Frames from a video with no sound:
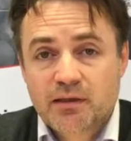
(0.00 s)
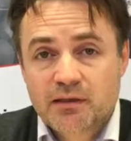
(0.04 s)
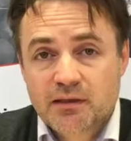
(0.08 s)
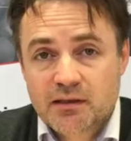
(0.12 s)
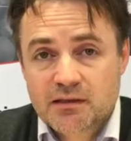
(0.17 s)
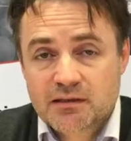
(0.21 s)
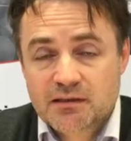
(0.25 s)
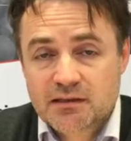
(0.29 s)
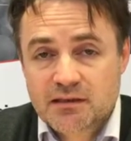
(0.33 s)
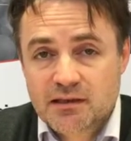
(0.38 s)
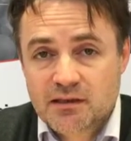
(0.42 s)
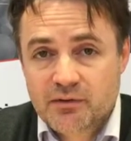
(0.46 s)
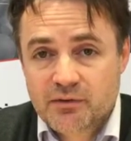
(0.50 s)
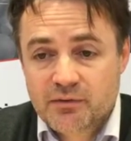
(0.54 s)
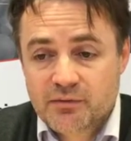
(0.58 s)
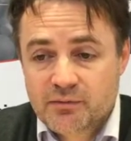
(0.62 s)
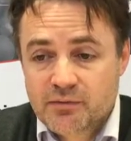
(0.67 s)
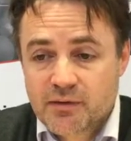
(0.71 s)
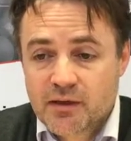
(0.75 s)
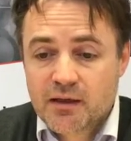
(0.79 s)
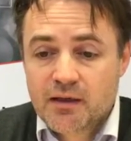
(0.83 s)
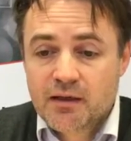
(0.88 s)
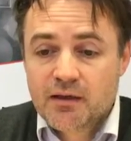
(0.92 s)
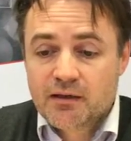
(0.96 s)
canal sealer.
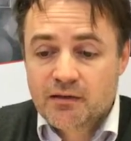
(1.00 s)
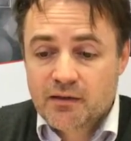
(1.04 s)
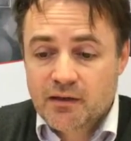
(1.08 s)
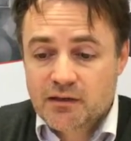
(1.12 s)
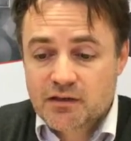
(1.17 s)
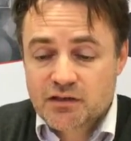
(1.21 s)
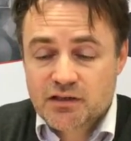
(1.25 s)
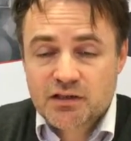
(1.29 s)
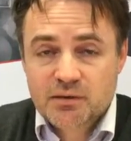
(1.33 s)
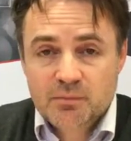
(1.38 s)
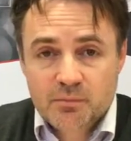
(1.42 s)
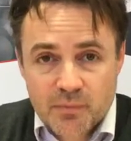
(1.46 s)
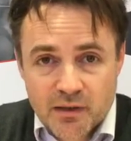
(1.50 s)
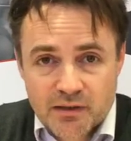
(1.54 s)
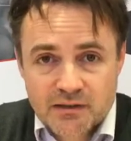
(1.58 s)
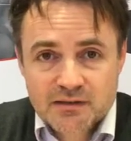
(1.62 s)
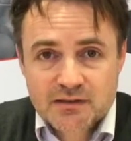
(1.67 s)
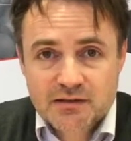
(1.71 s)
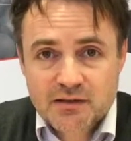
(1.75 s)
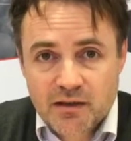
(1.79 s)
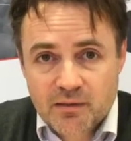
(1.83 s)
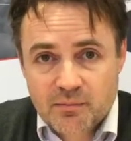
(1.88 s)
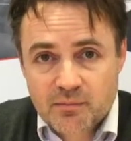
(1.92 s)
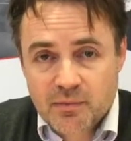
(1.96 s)
Then she
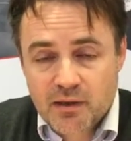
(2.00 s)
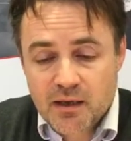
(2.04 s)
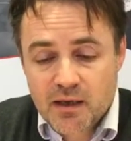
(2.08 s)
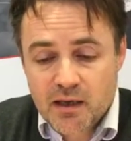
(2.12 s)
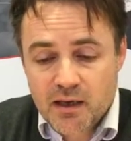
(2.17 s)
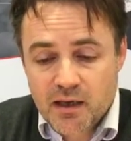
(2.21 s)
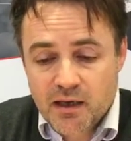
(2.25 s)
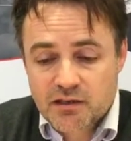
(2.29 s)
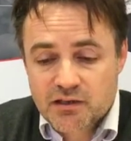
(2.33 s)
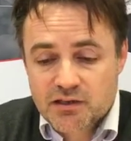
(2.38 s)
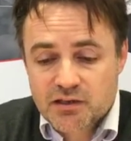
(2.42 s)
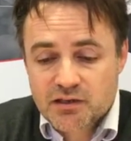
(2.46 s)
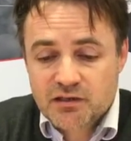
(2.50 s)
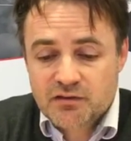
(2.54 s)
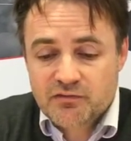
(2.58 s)
mixed them and she